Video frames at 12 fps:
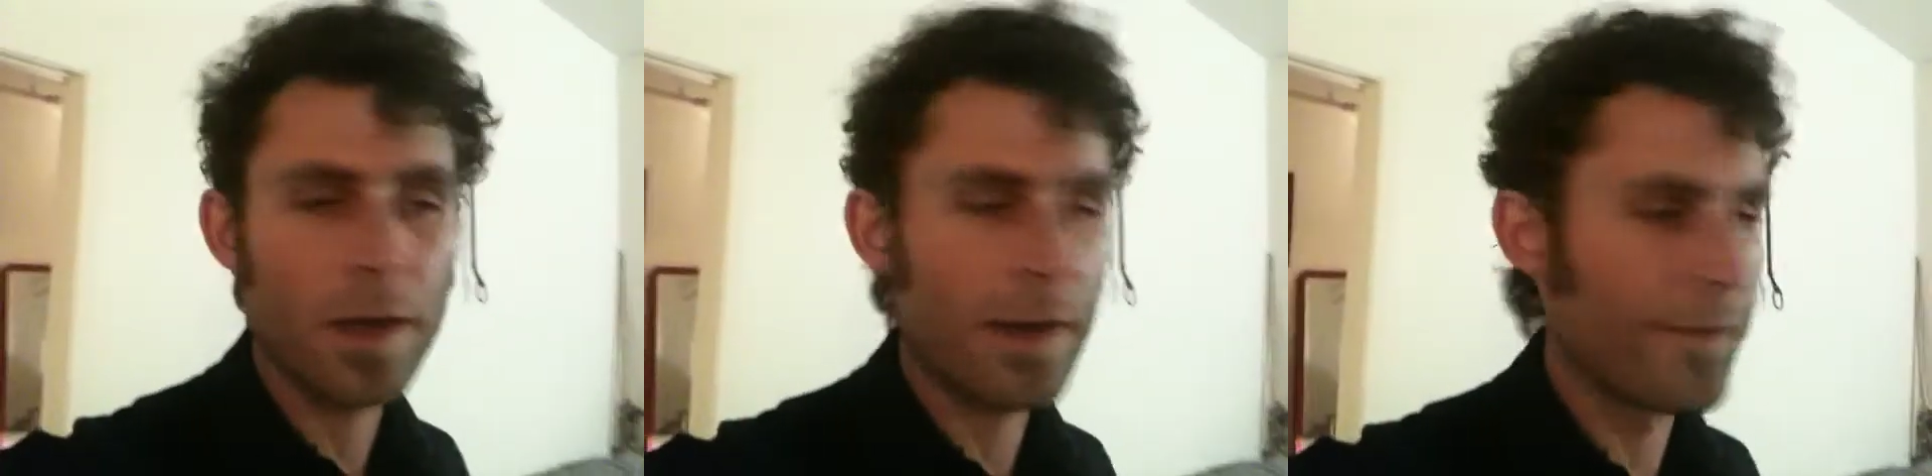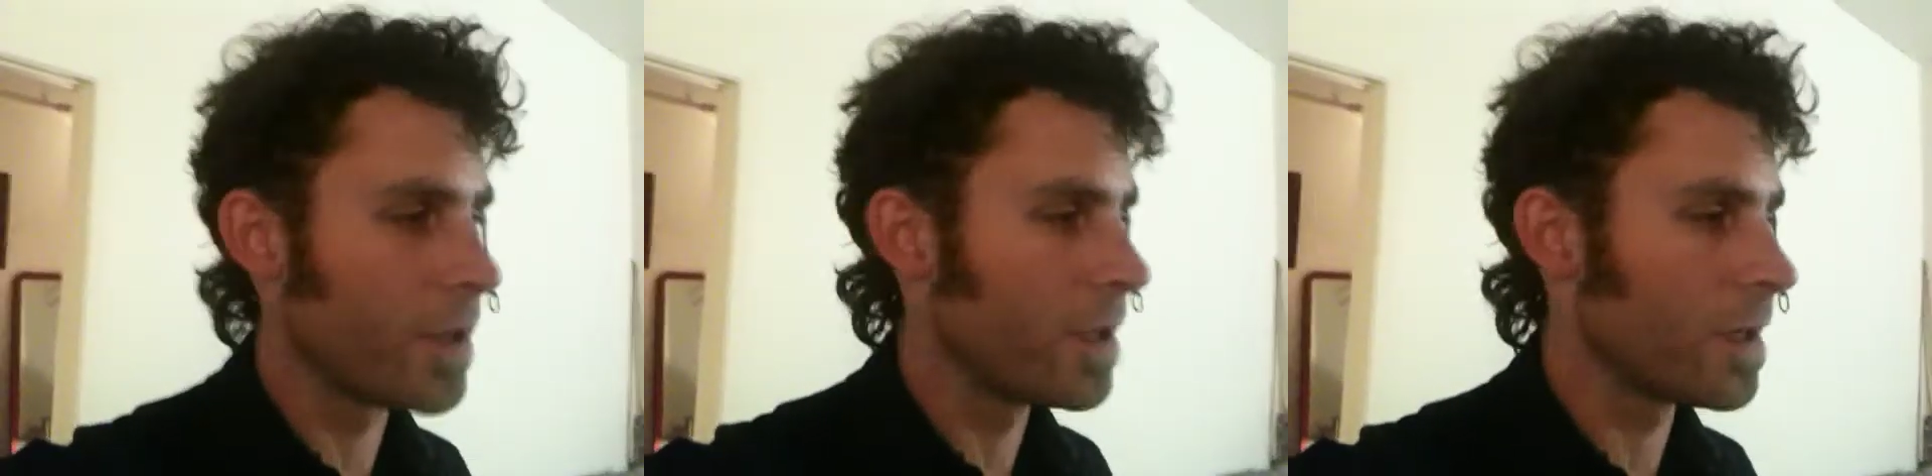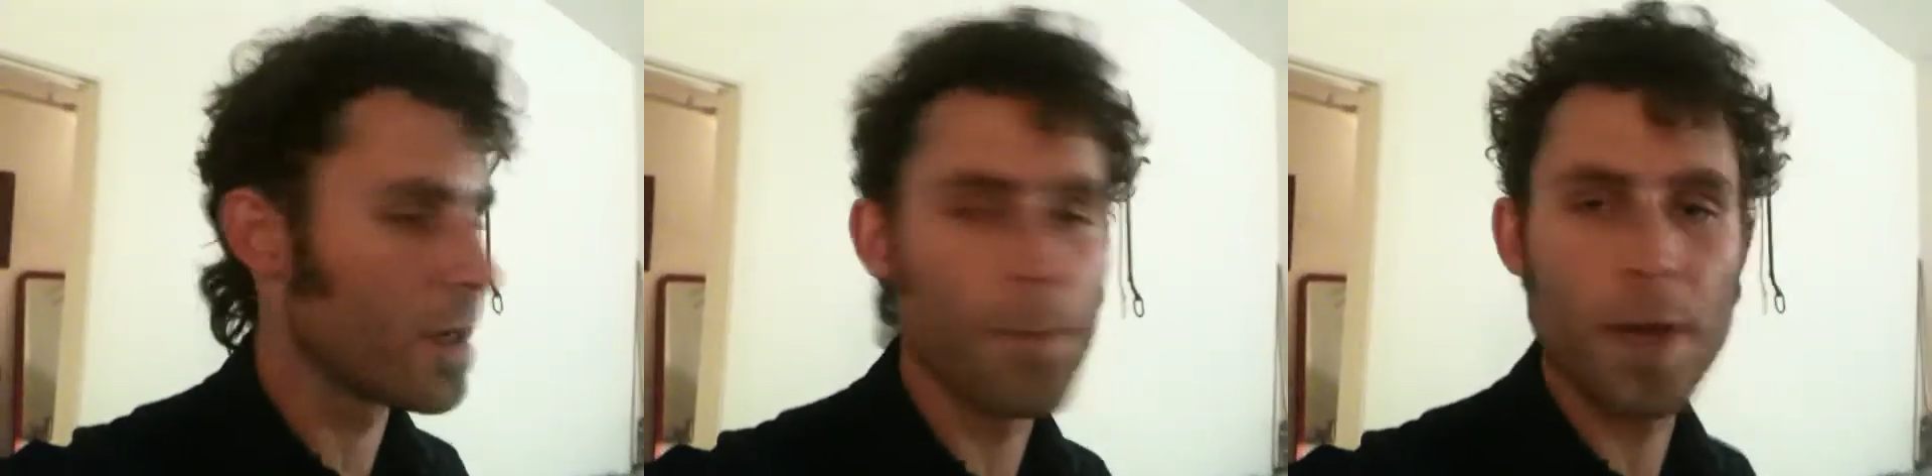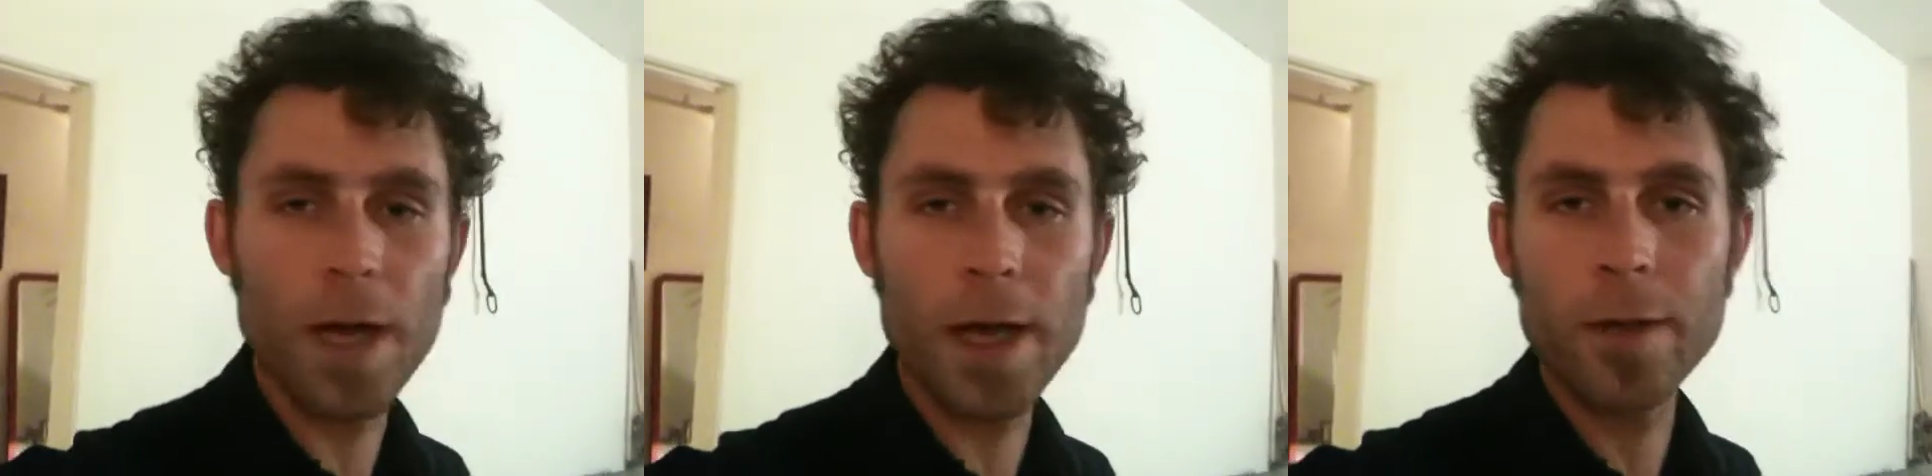I'd invite you to come
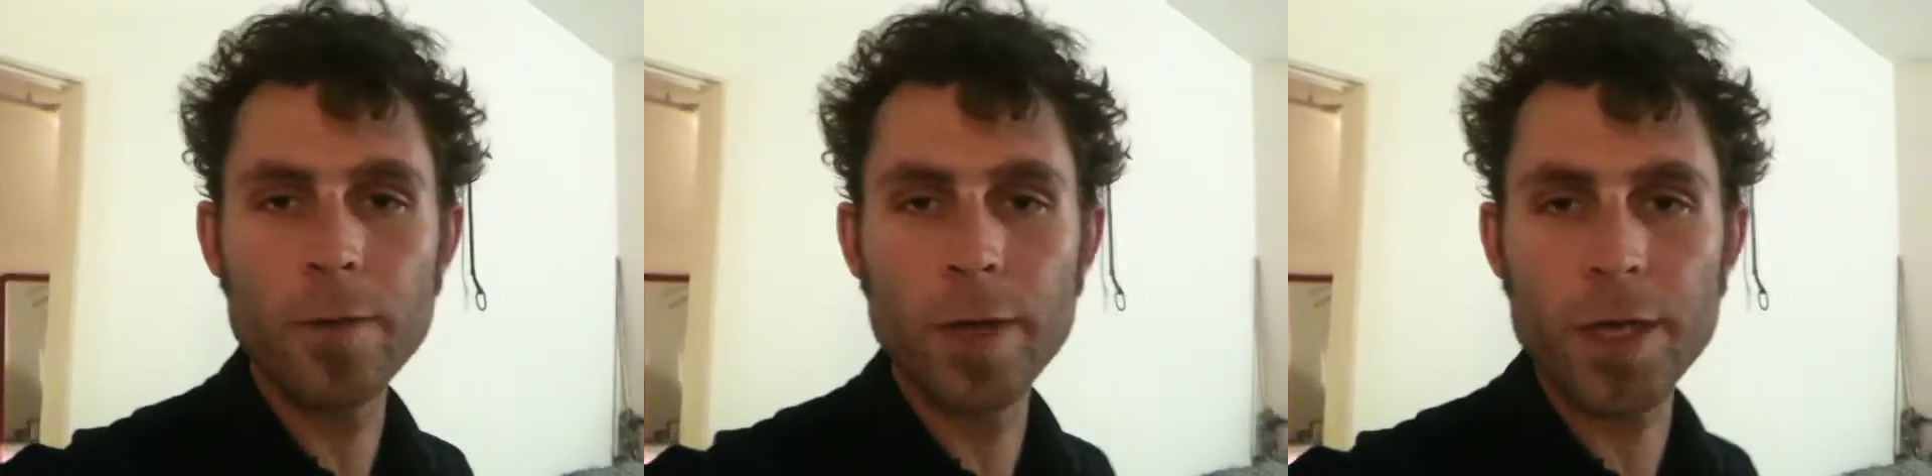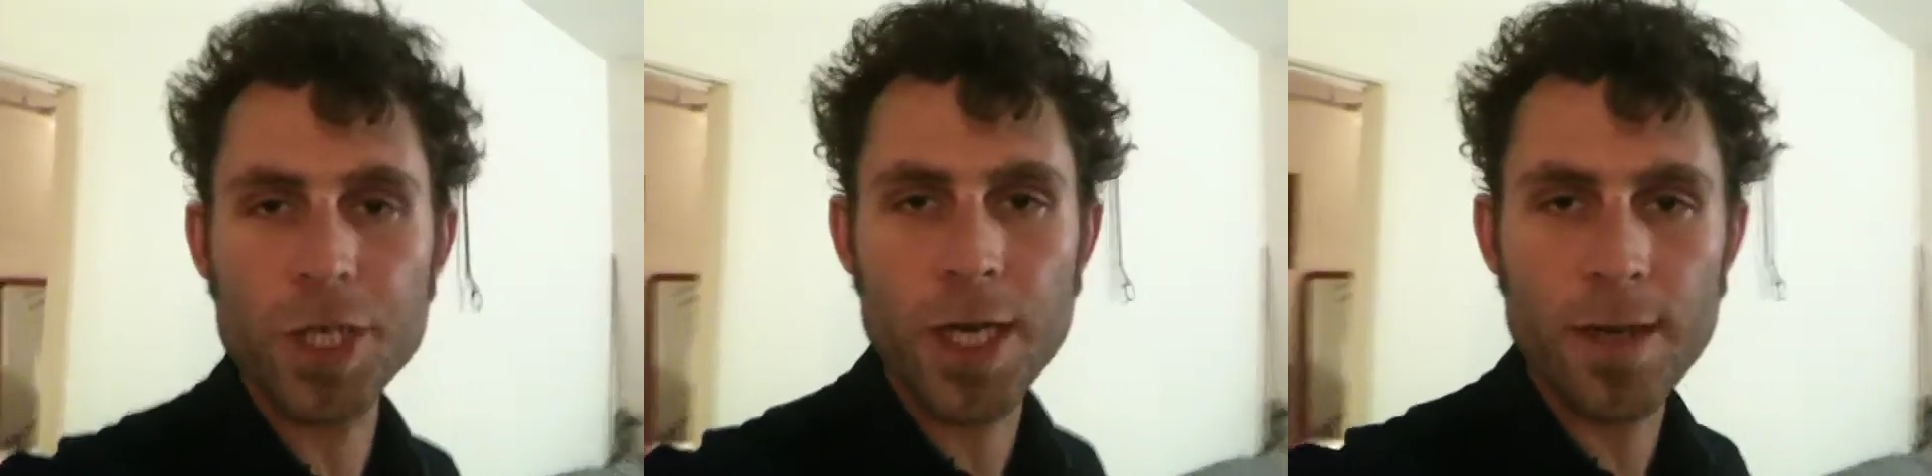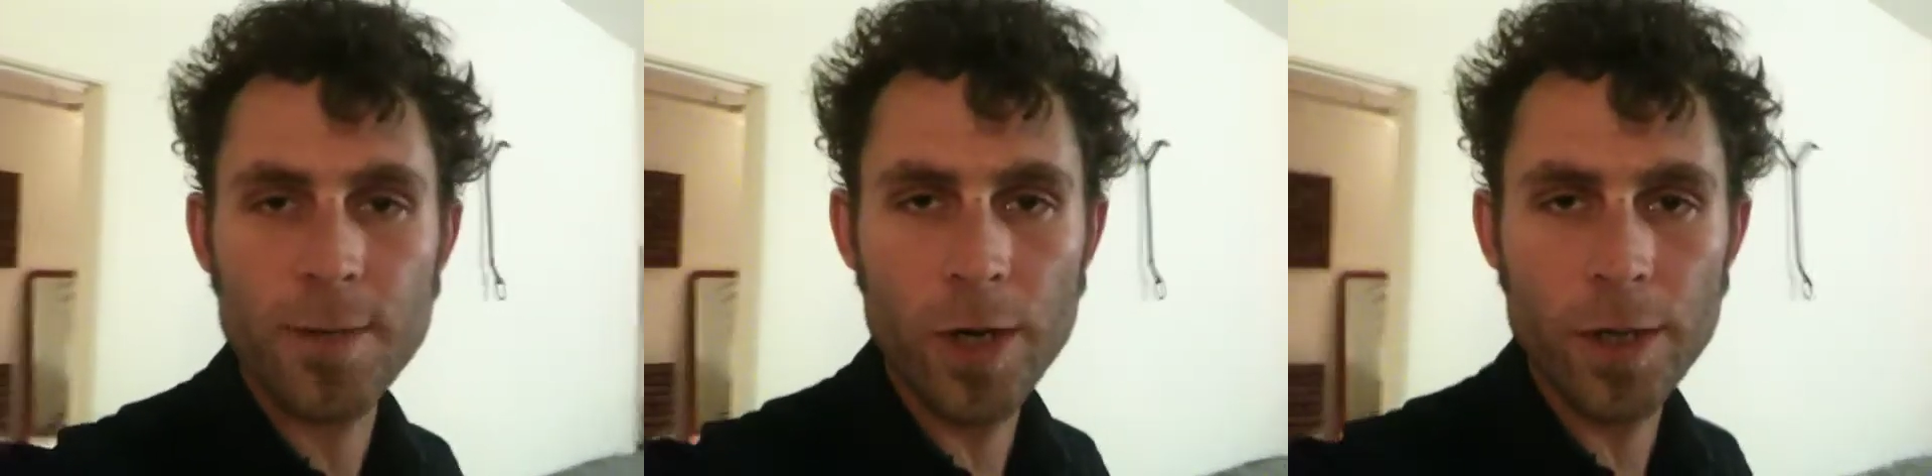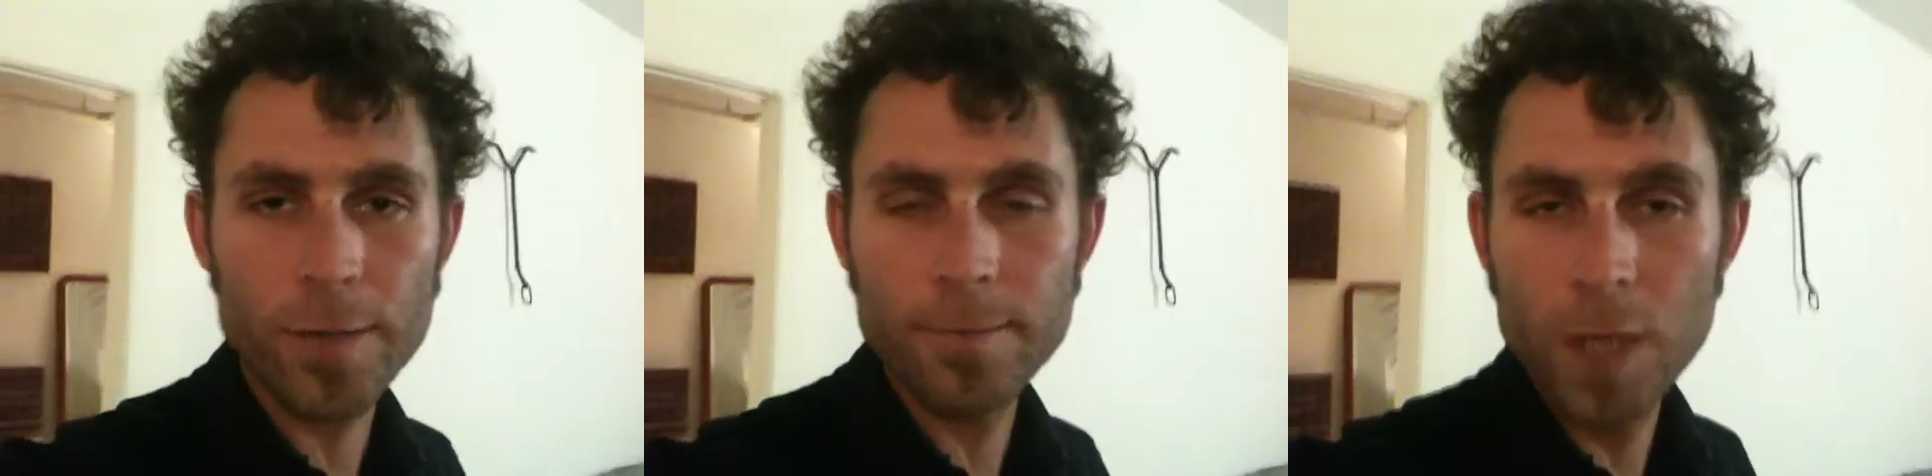by and we can chat about
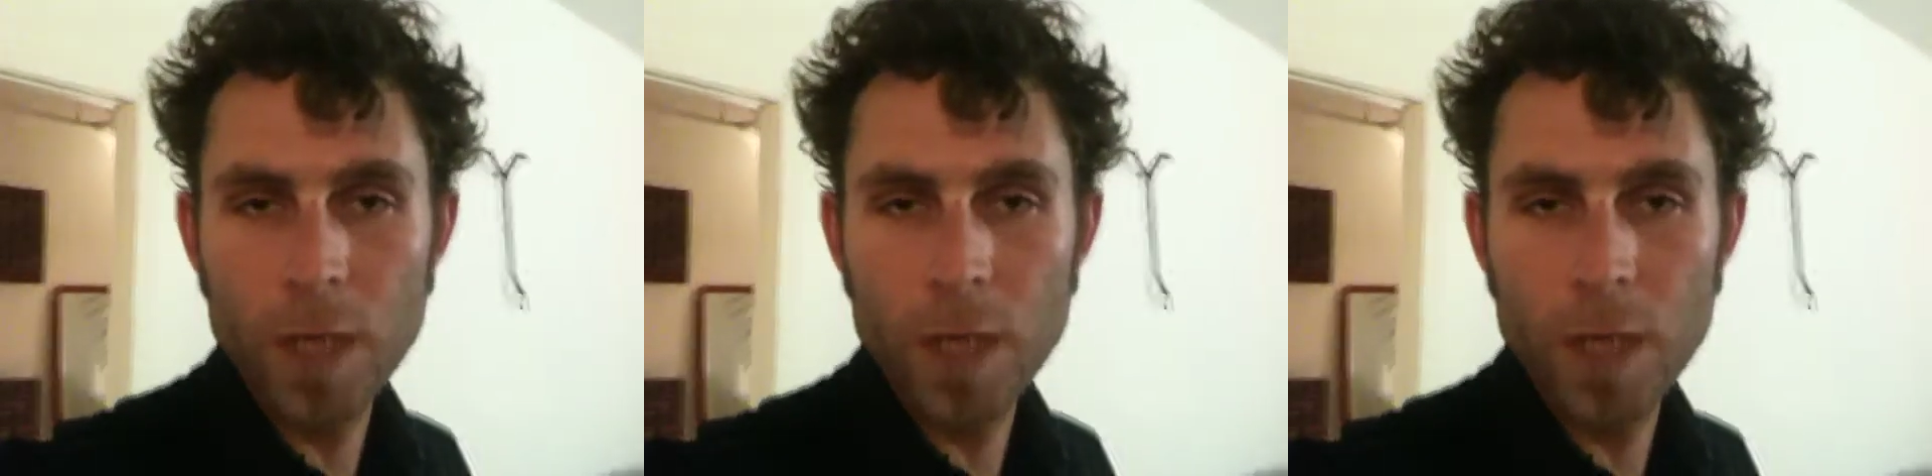it.